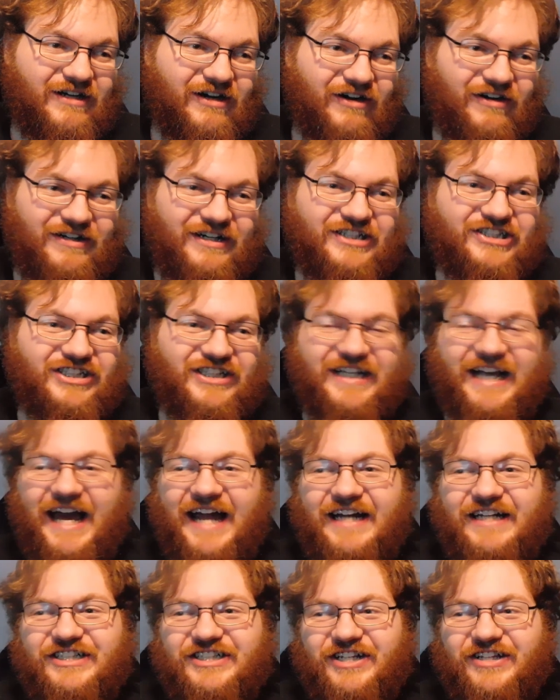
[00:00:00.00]
are initially
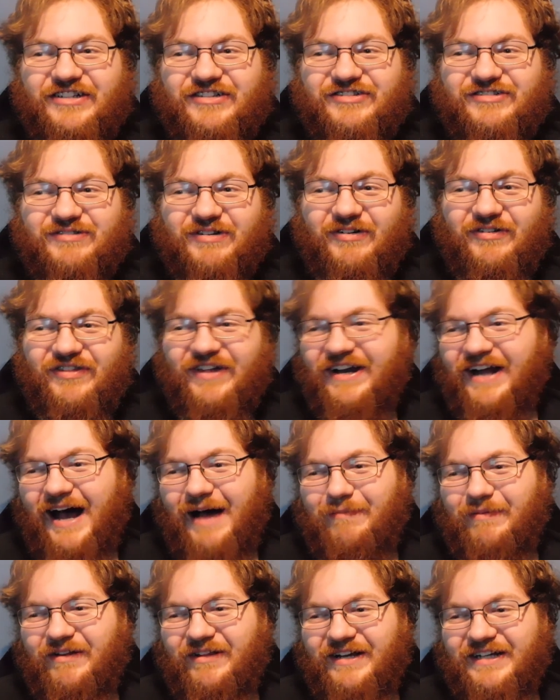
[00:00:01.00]
at each other's throat, then
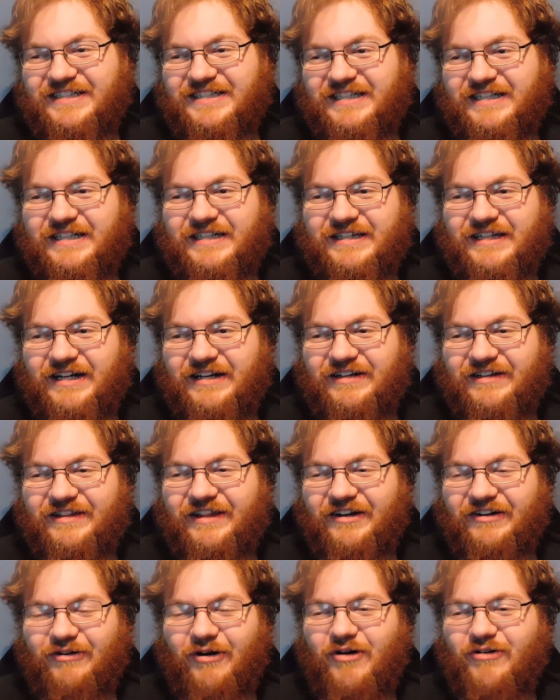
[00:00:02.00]
Appa licks it and
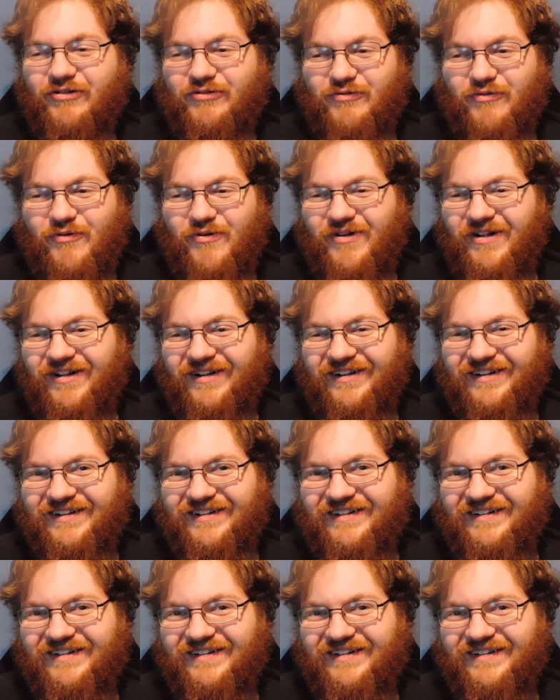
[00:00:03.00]
they're all cool.